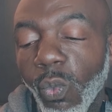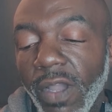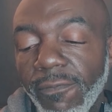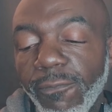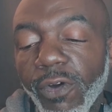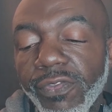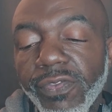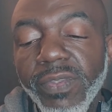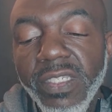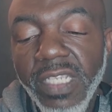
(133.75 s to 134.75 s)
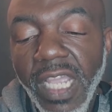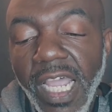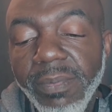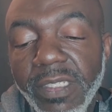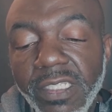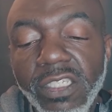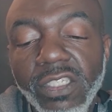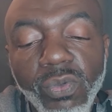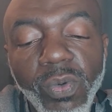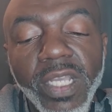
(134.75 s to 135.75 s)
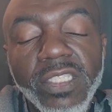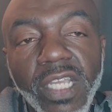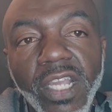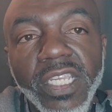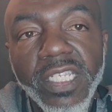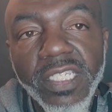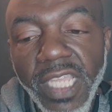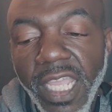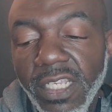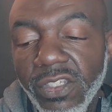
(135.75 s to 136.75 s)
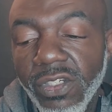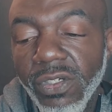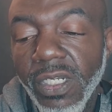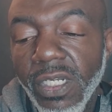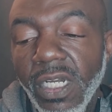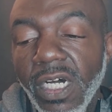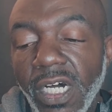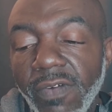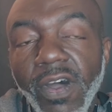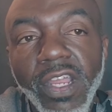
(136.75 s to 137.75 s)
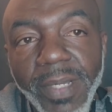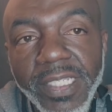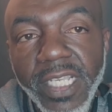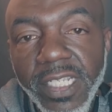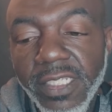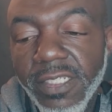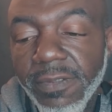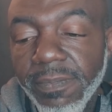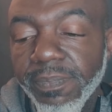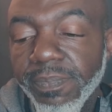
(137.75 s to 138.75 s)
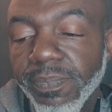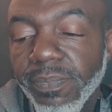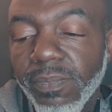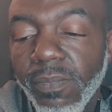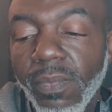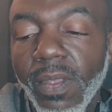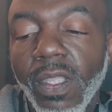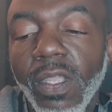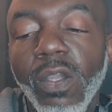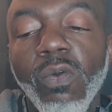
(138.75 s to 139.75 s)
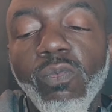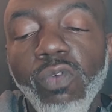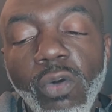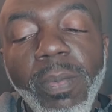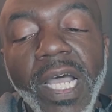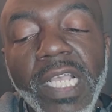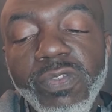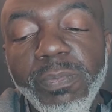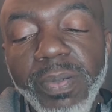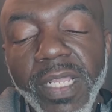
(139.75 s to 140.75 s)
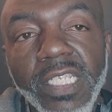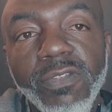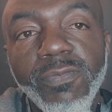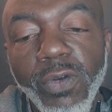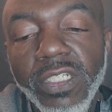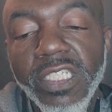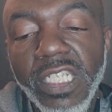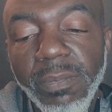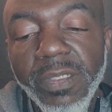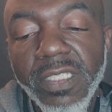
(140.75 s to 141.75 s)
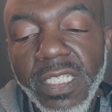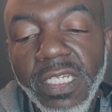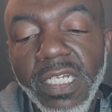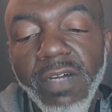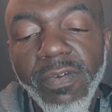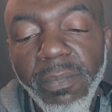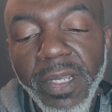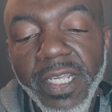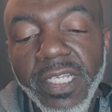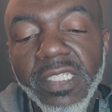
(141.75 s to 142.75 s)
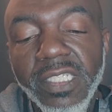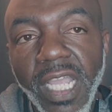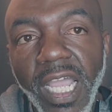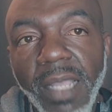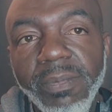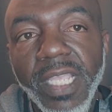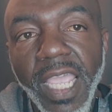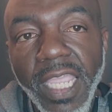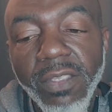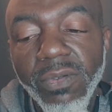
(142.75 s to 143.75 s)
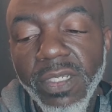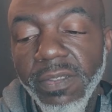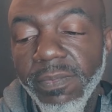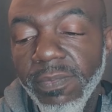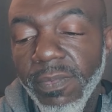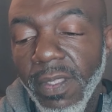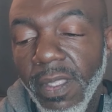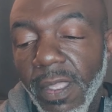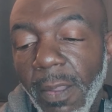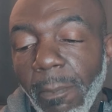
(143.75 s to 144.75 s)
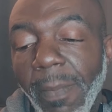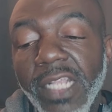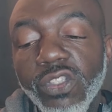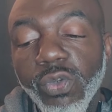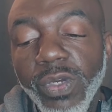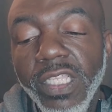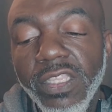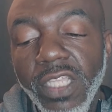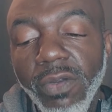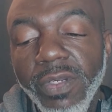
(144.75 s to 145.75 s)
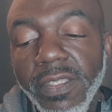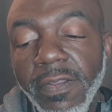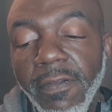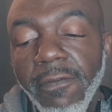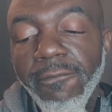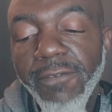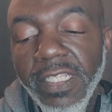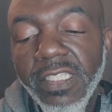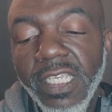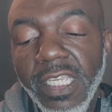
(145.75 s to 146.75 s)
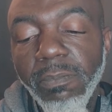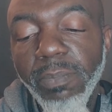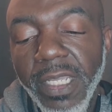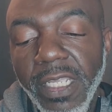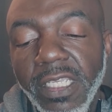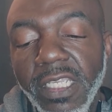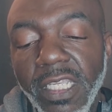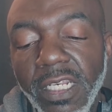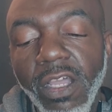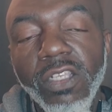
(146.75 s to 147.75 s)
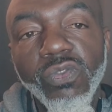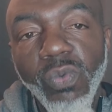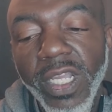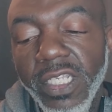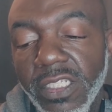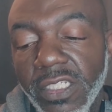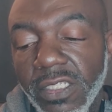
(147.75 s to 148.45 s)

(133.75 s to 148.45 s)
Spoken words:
1/4 of the jobs in the U.S. are in danger of automation. Robots replace 14% of American jobs annually. By 2030, $15 billion in lost wages.